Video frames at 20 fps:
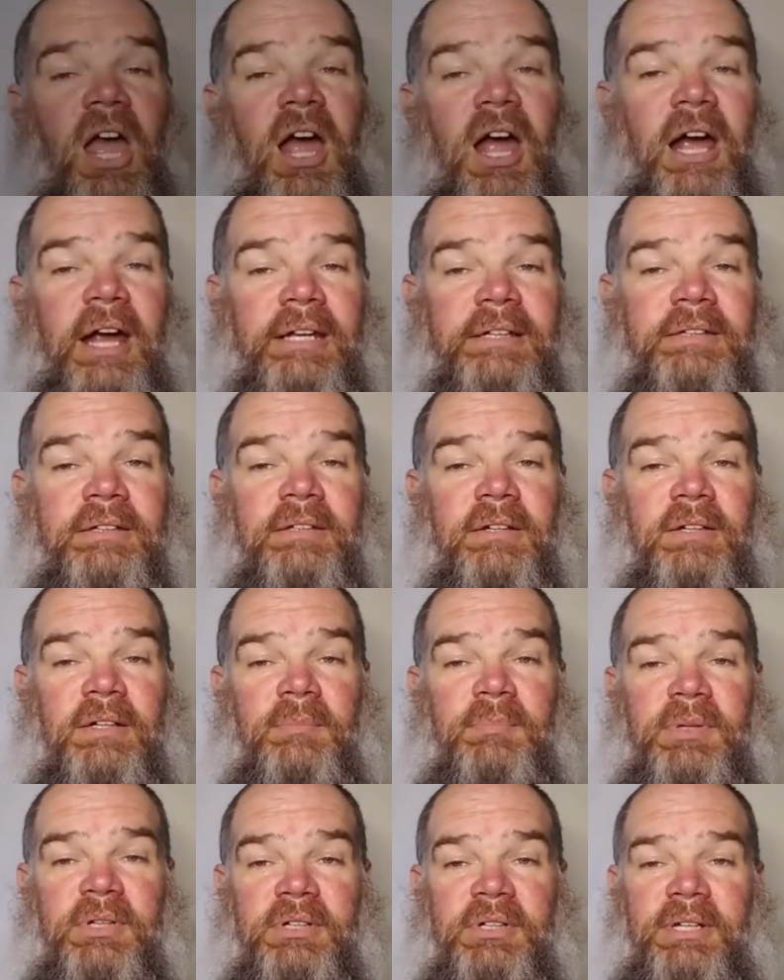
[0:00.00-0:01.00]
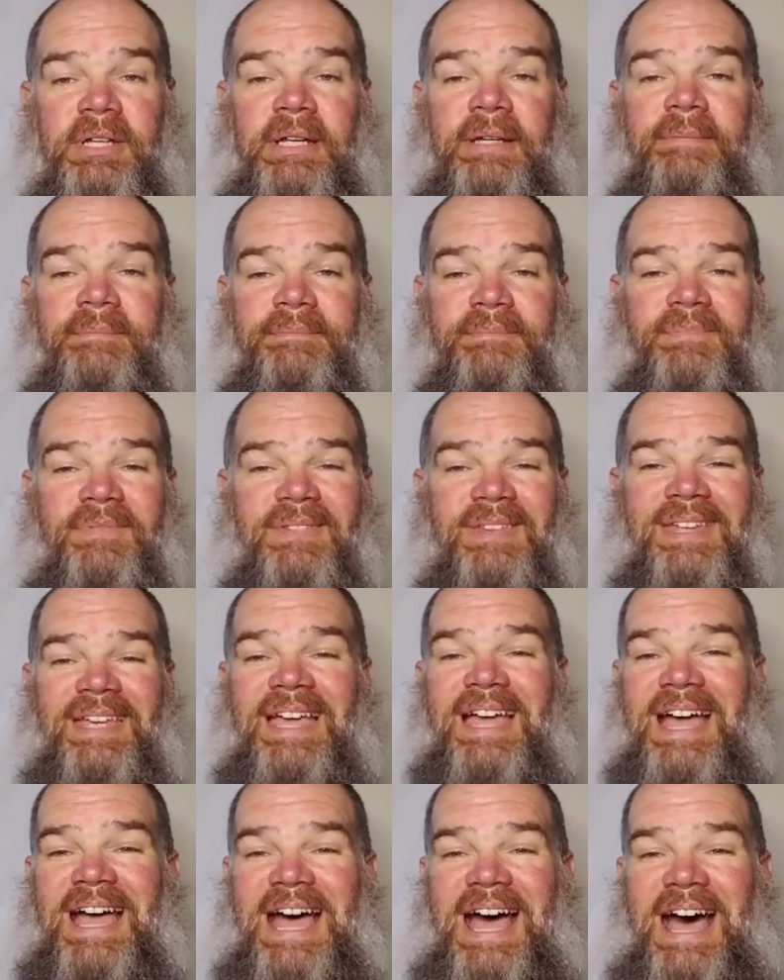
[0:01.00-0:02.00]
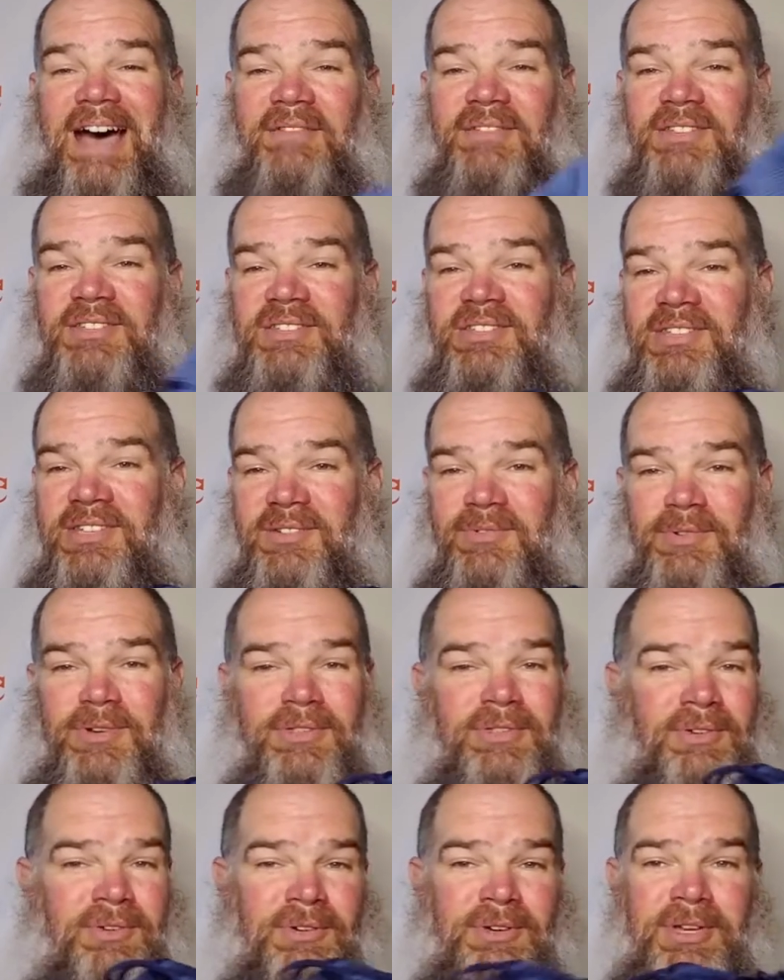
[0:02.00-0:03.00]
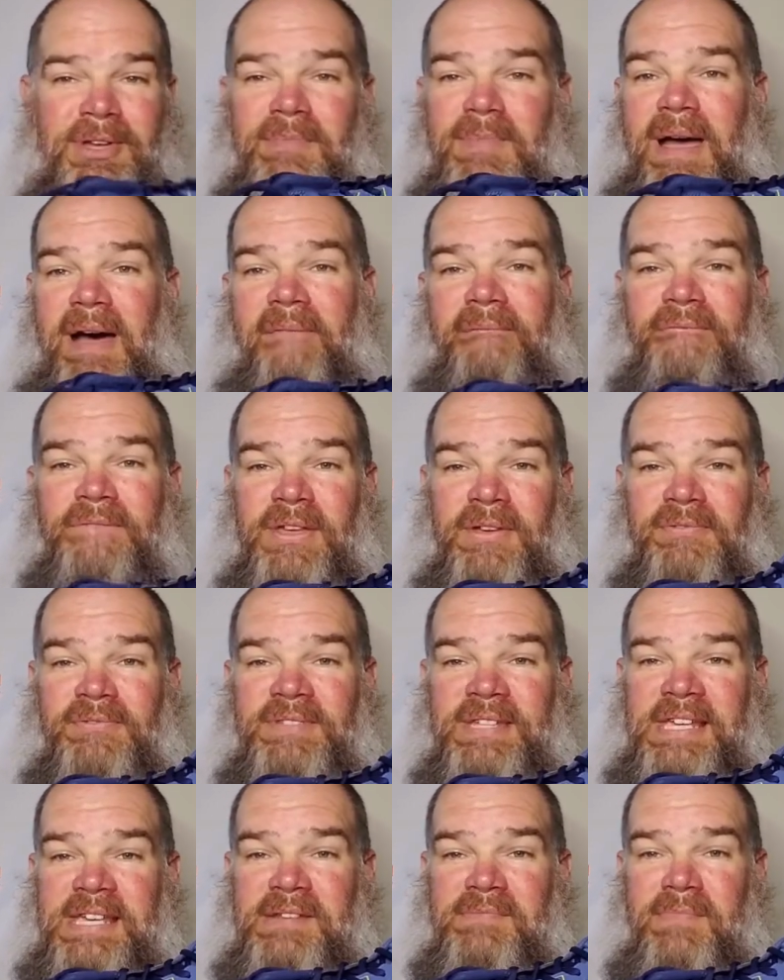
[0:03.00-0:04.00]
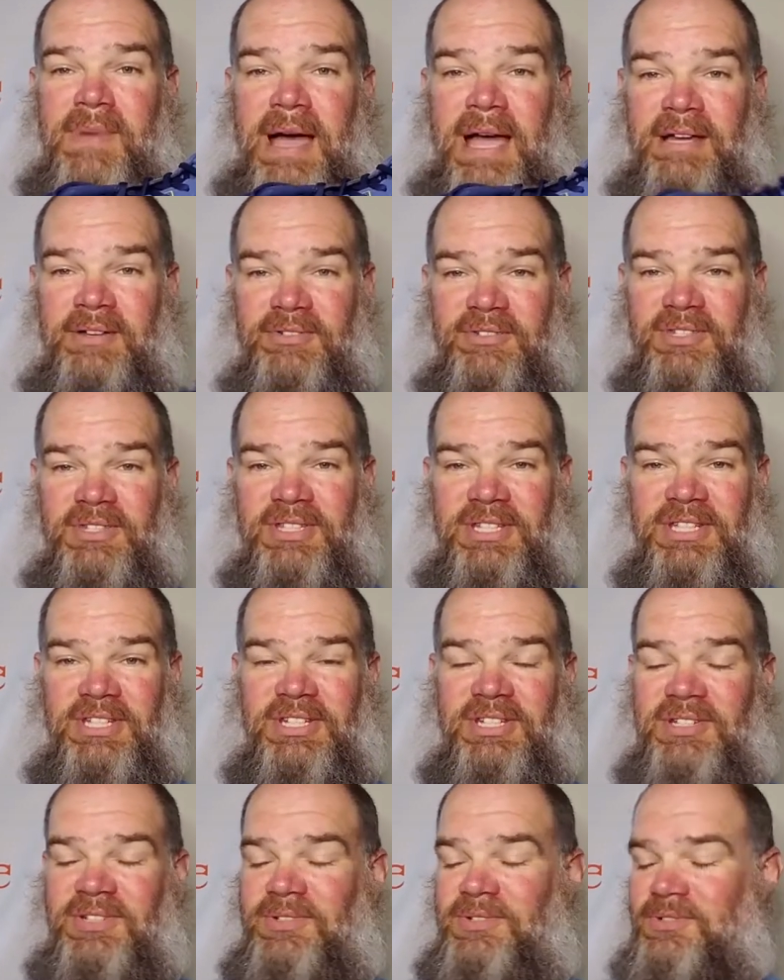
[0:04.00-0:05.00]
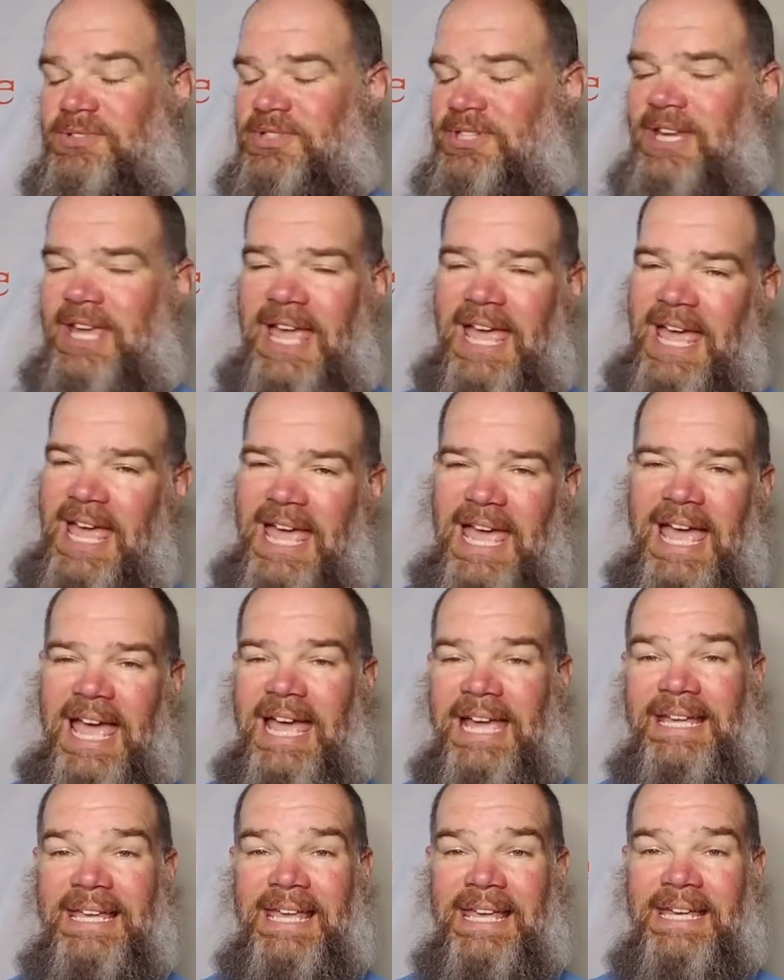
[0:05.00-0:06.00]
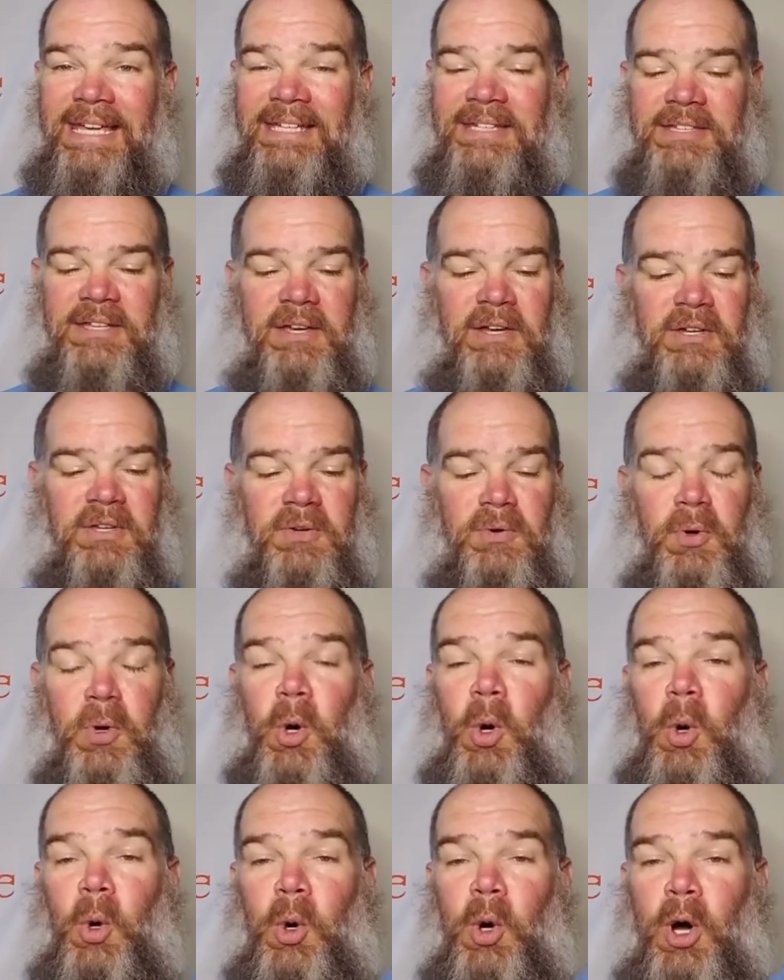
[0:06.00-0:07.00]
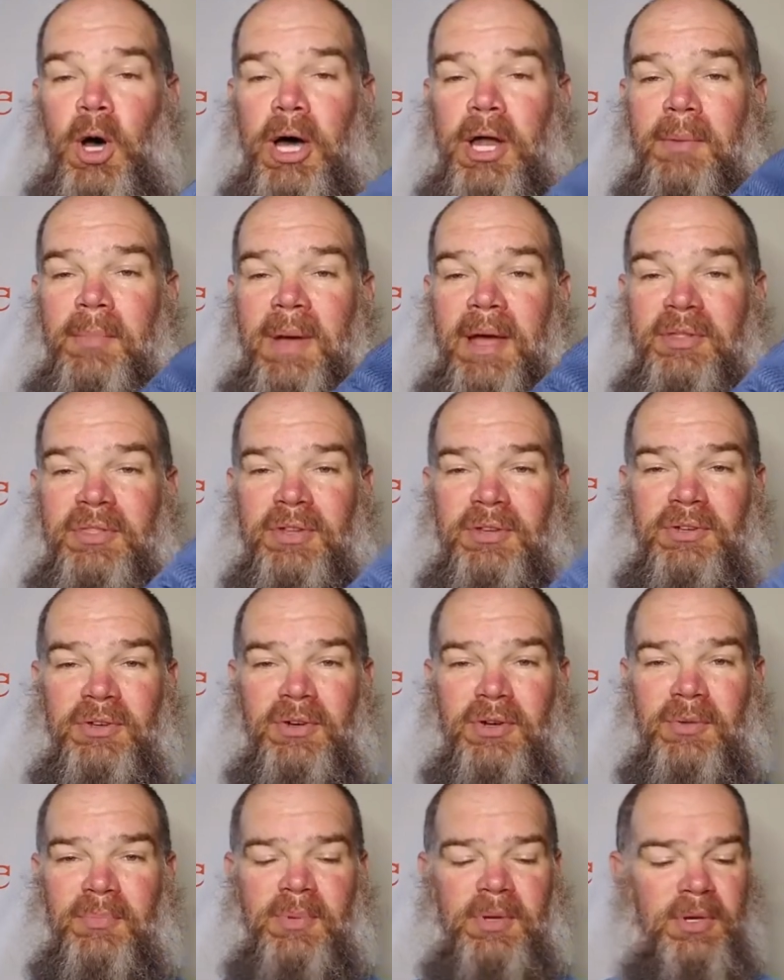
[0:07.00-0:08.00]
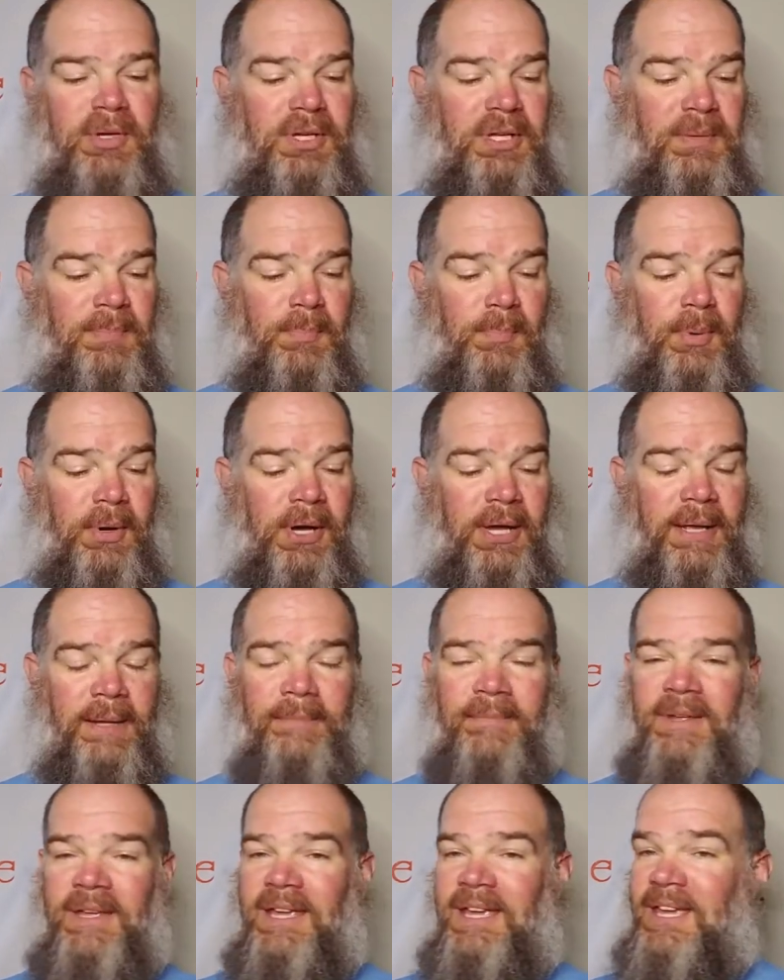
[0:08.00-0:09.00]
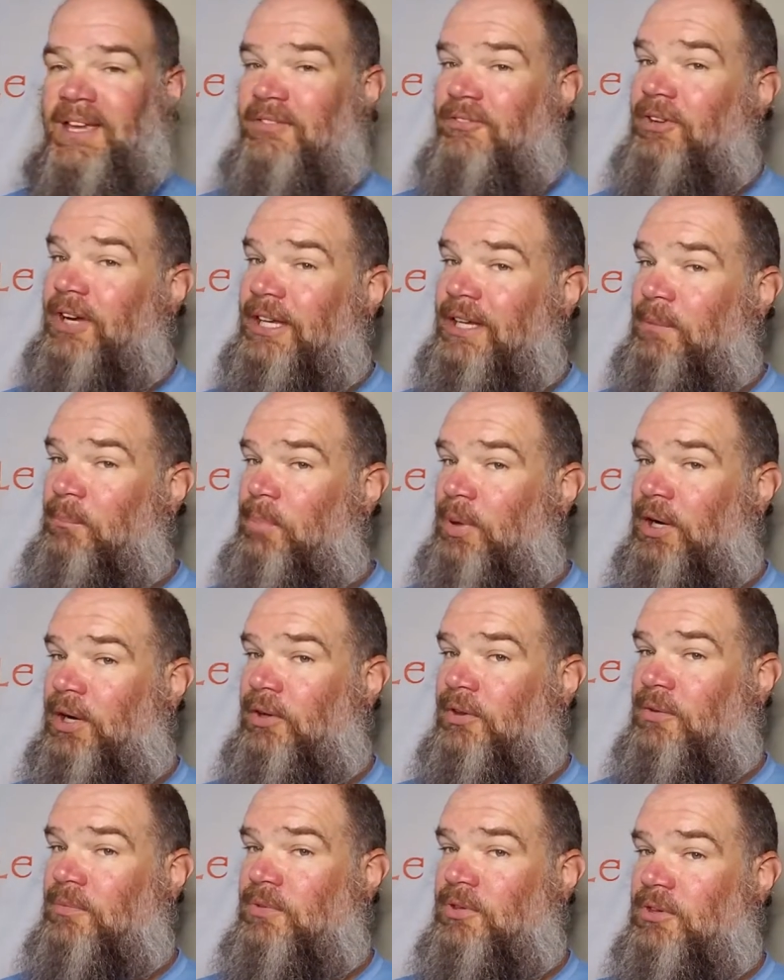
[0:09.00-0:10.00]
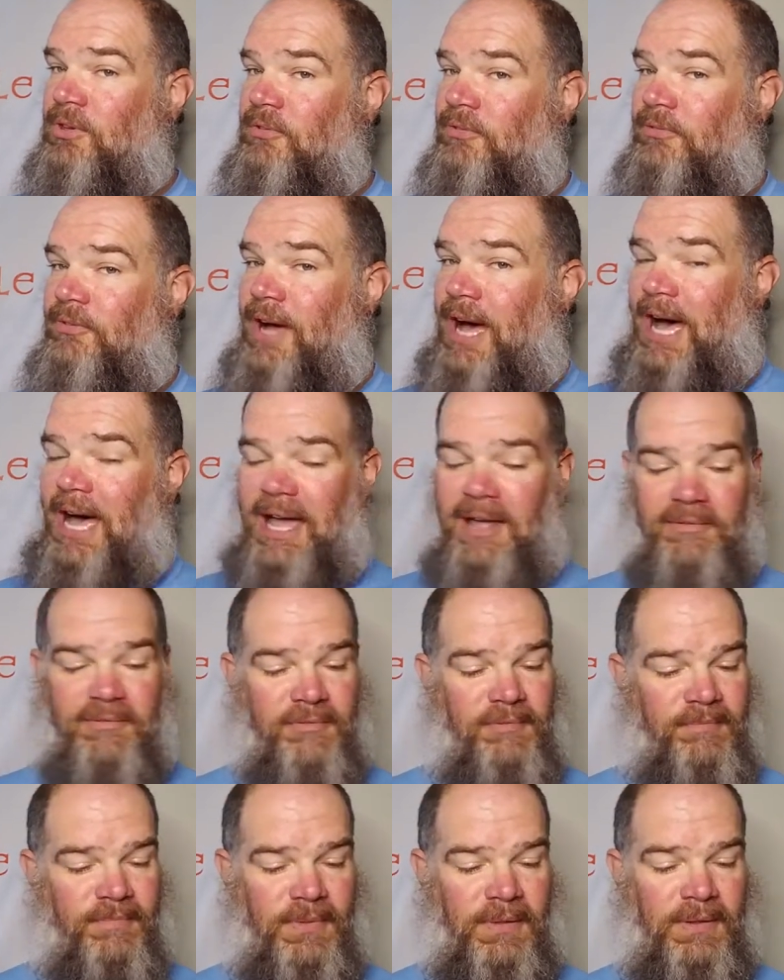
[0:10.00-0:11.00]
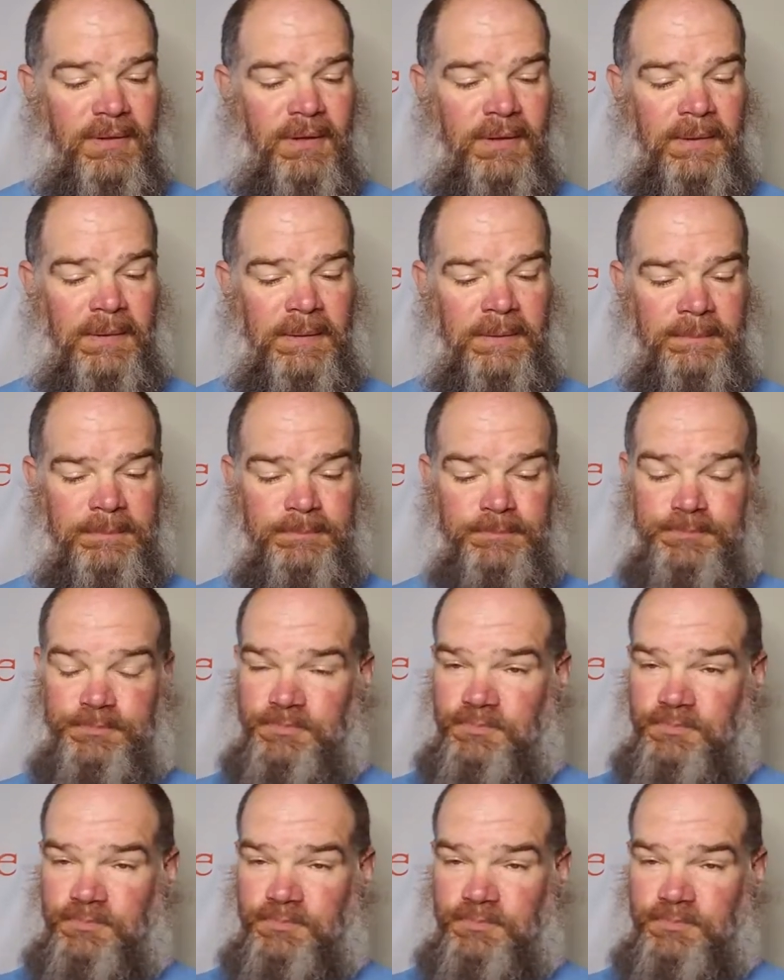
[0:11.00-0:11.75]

All right, durability. Obviously, with only about 15 miles in these shoes, I can't tell you a whole lot about the durability. But if I compare them to the 5, I'm